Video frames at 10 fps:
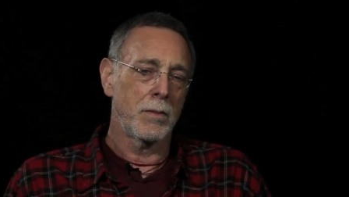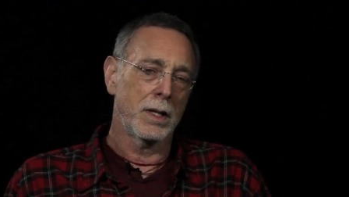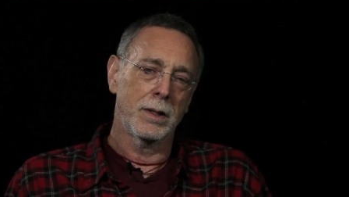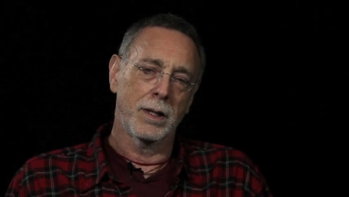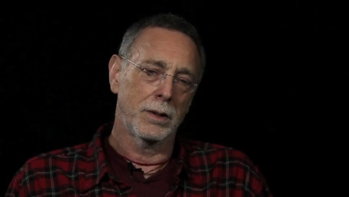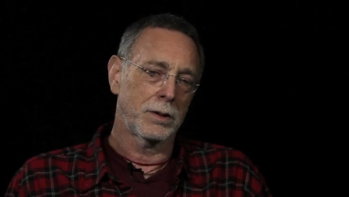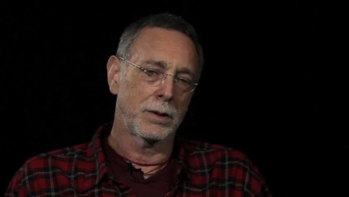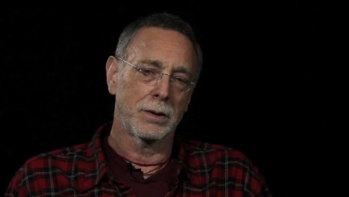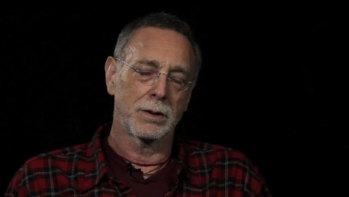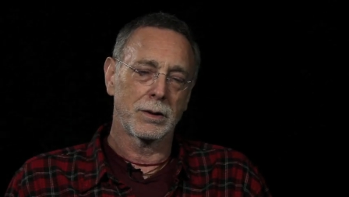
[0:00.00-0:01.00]

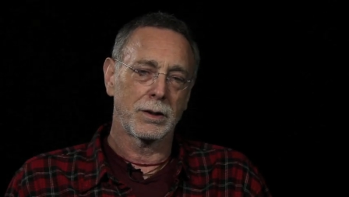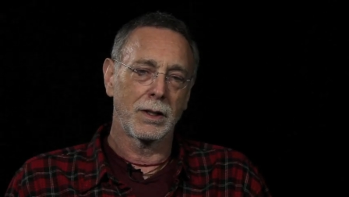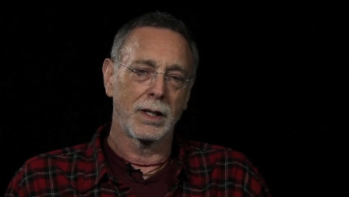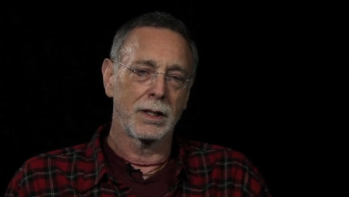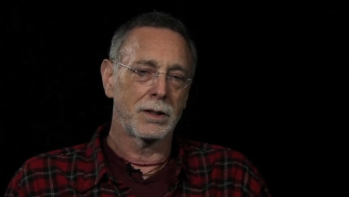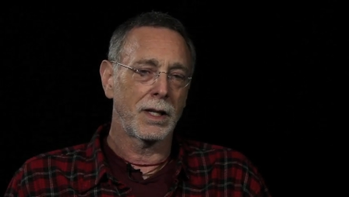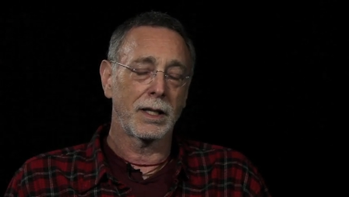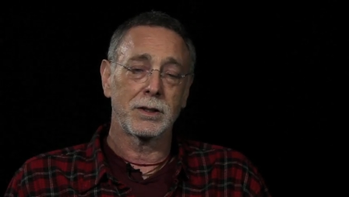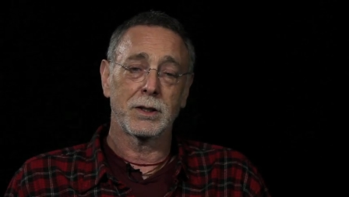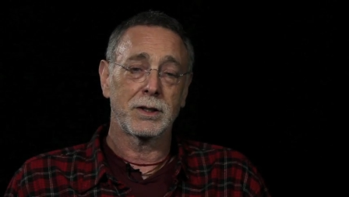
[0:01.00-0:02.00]
meditation is, is
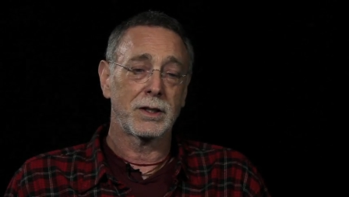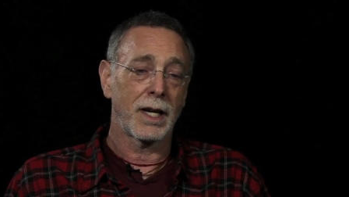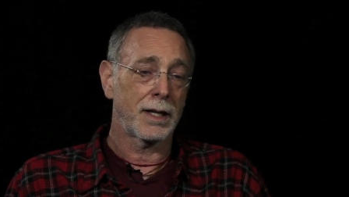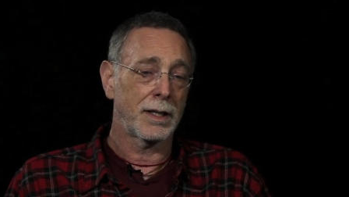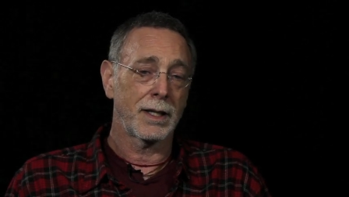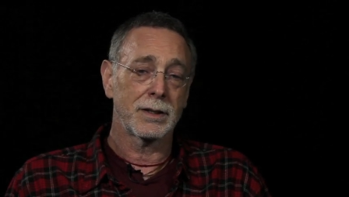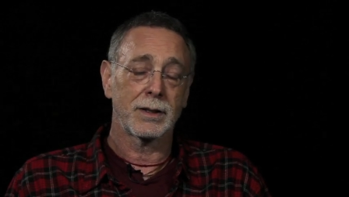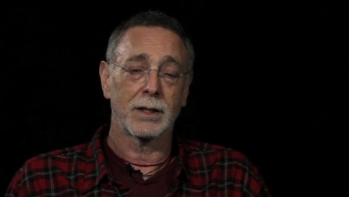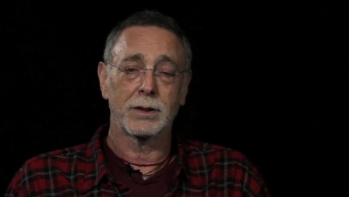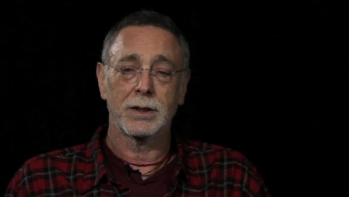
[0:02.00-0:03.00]
not just chanting, it's
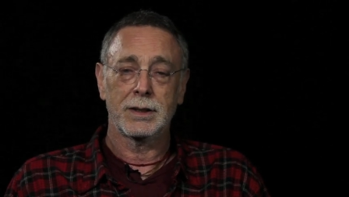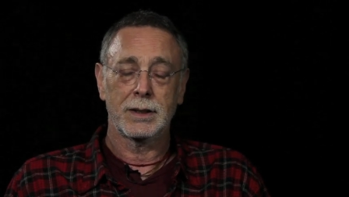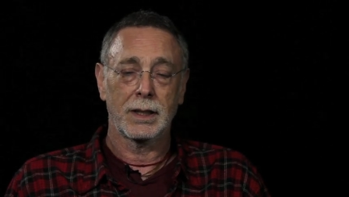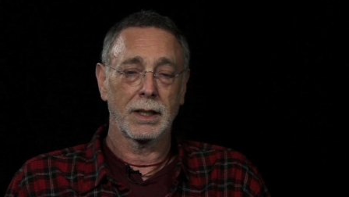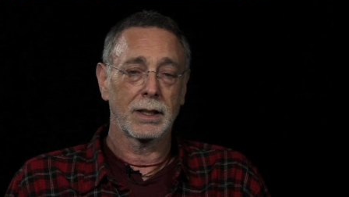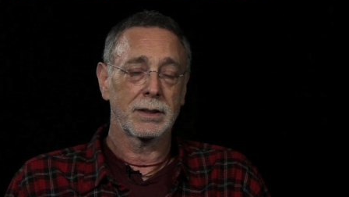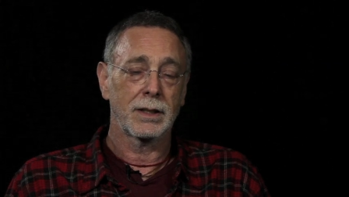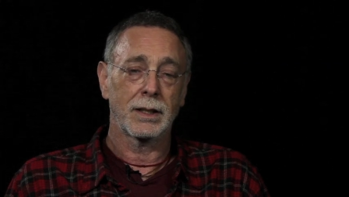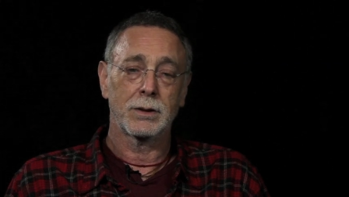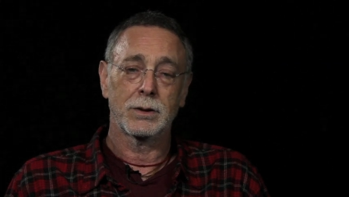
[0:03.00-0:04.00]
not just sitting, it's
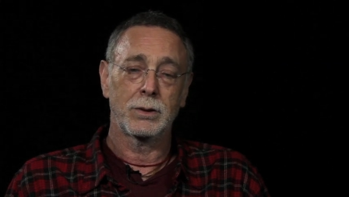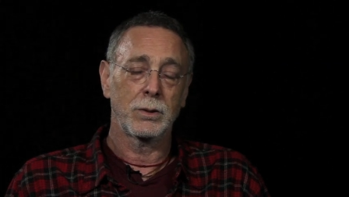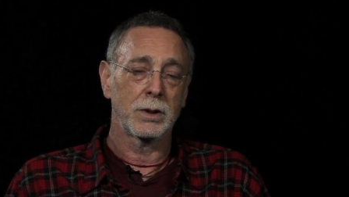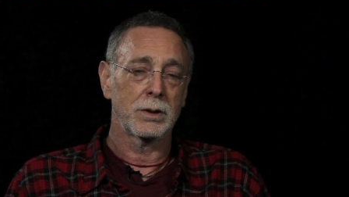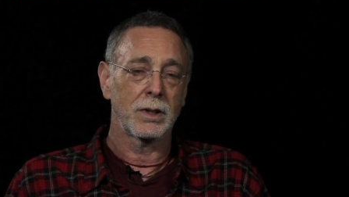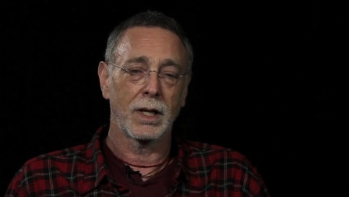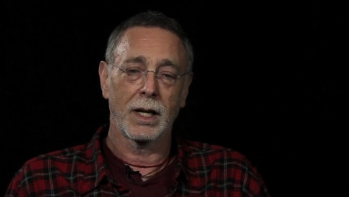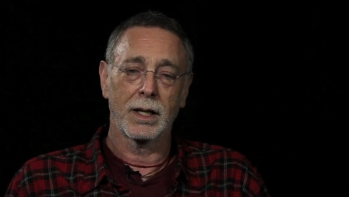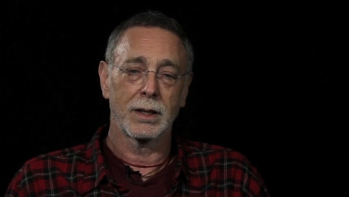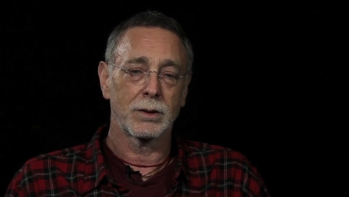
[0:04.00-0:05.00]
not just doing this or
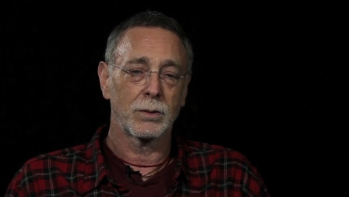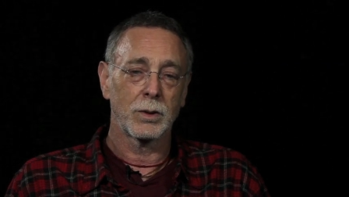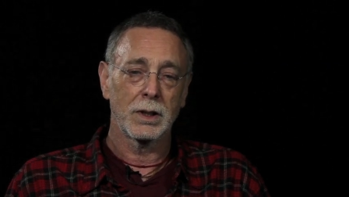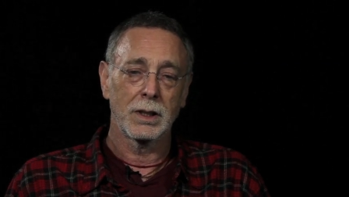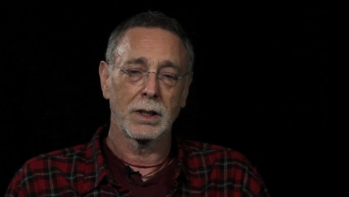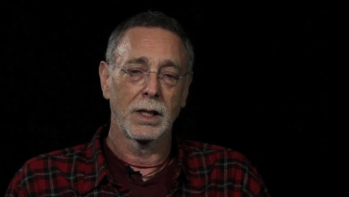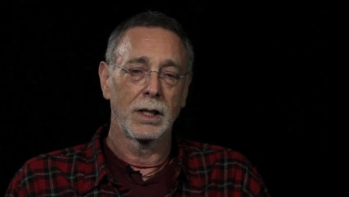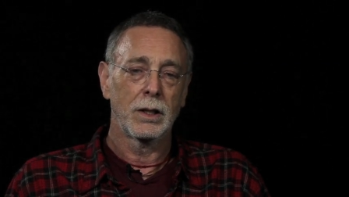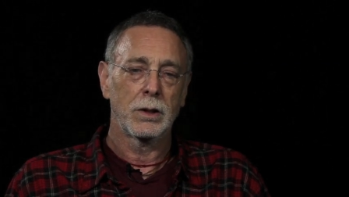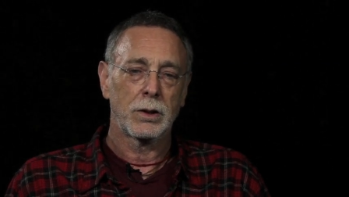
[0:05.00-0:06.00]
that. It's really
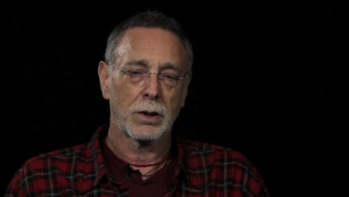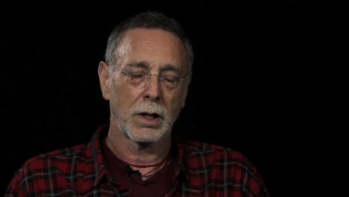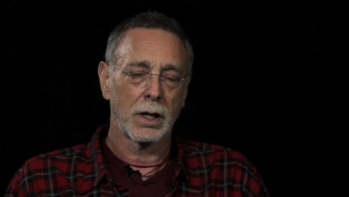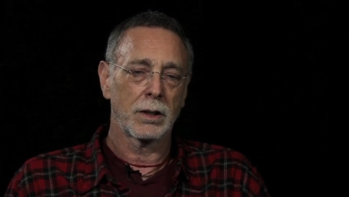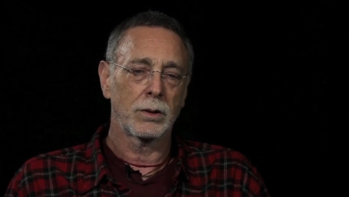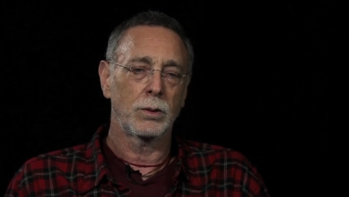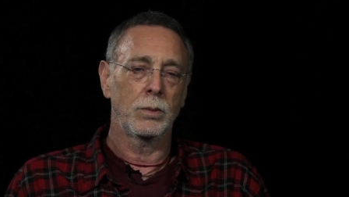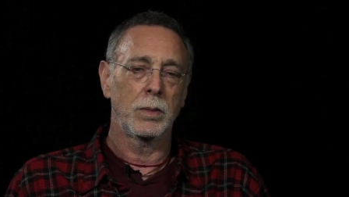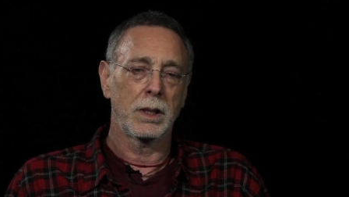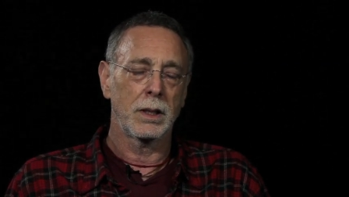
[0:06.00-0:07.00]
trying to
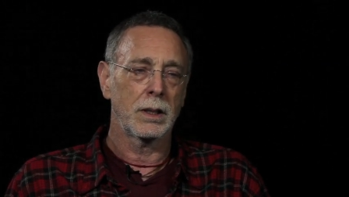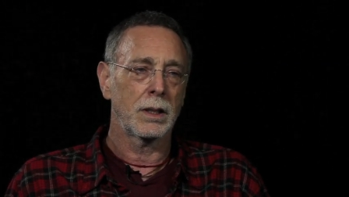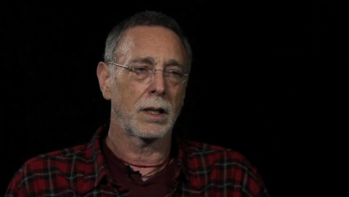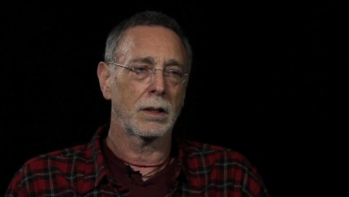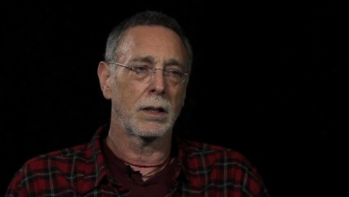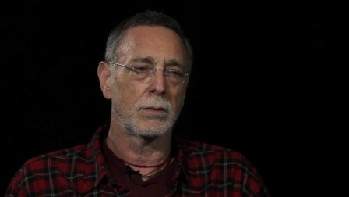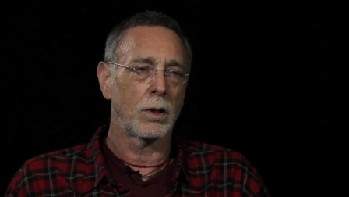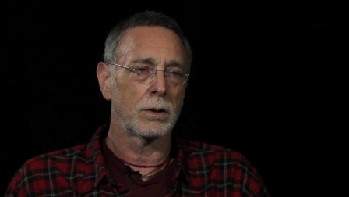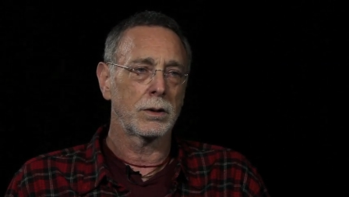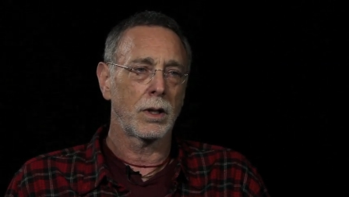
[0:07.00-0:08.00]
be in that love
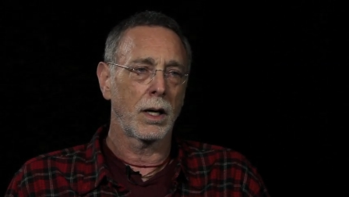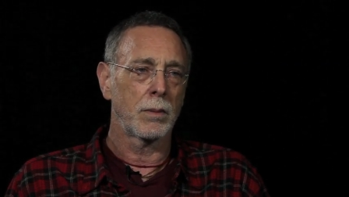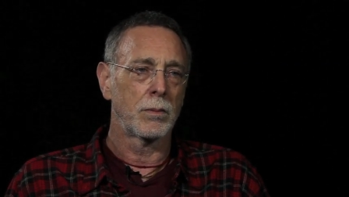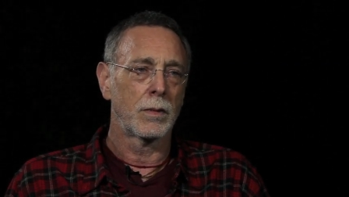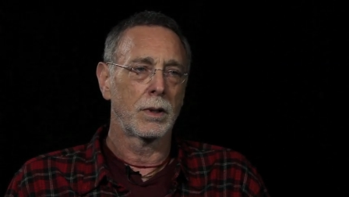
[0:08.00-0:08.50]
all the time,